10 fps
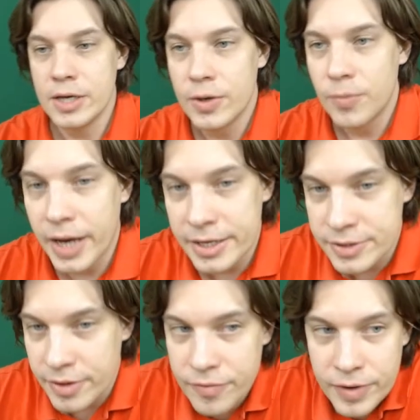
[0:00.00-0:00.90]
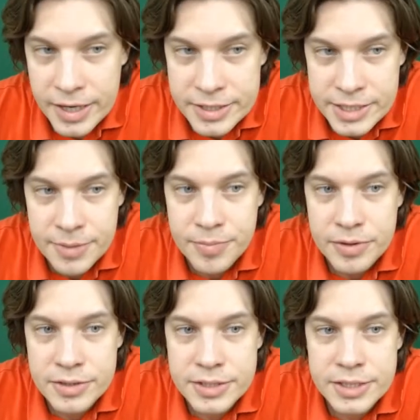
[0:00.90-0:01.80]
We had three
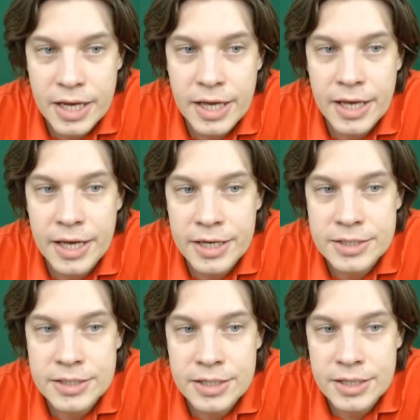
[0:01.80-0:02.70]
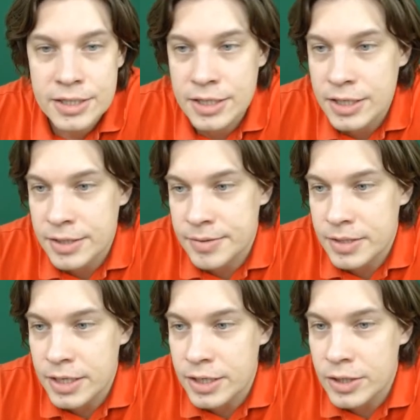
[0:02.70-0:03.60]
examples, and
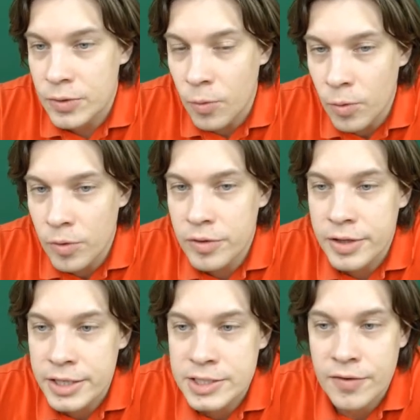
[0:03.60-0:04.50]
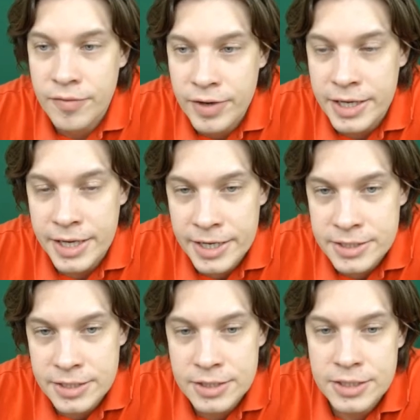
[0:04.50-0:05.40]
in all these three
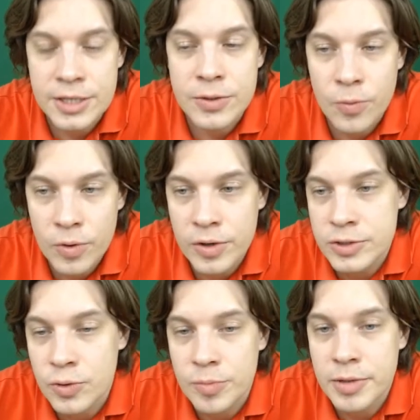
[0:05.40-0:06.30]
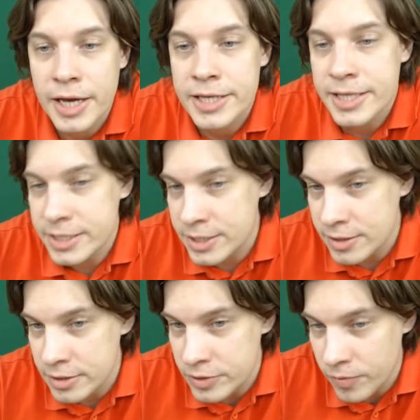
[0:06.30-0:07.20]
cases, in order to apply a
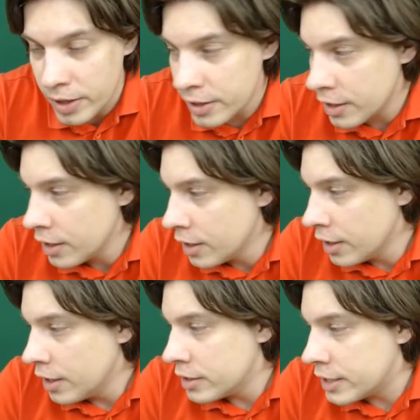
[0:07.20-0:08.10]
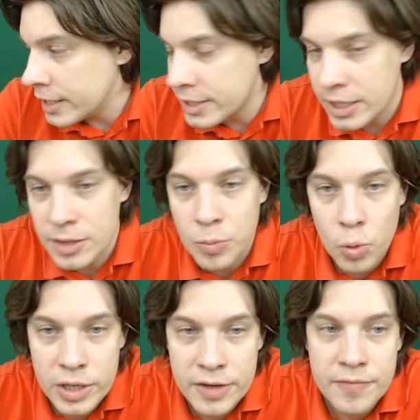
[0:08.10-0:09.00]
tactical strike, tactical
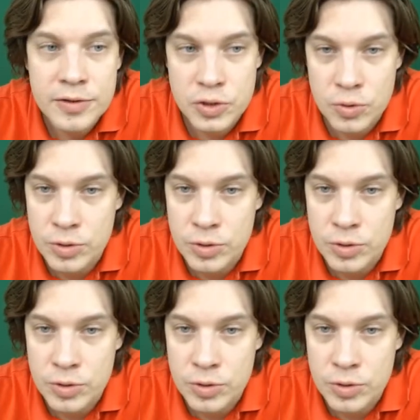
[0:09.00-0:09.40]
motive should